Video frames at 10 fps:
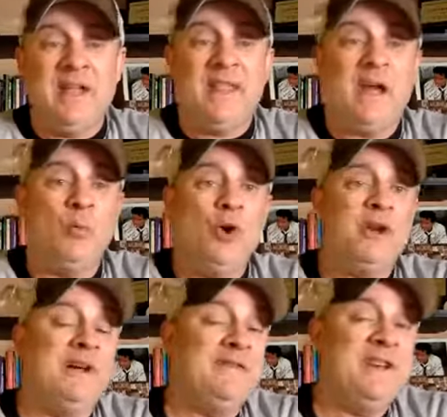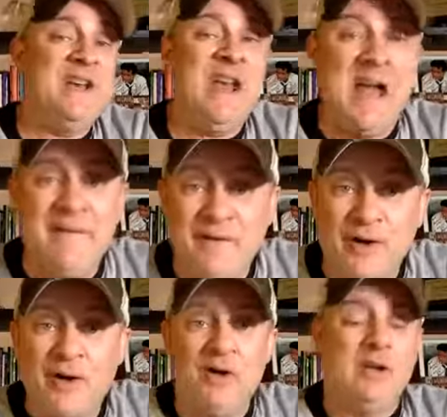that would have
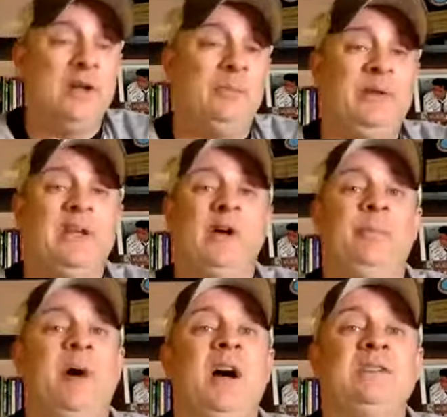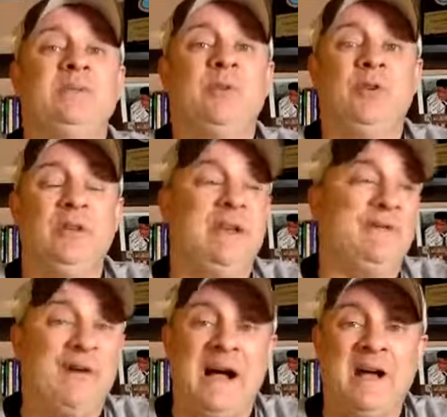never become possible
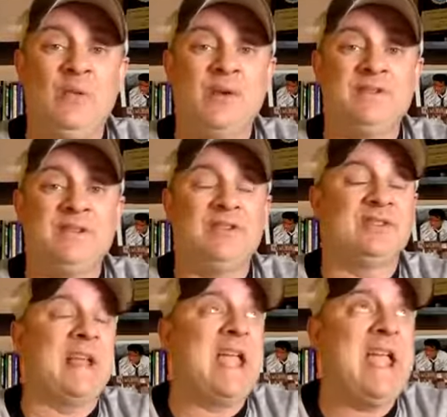if I wasn't just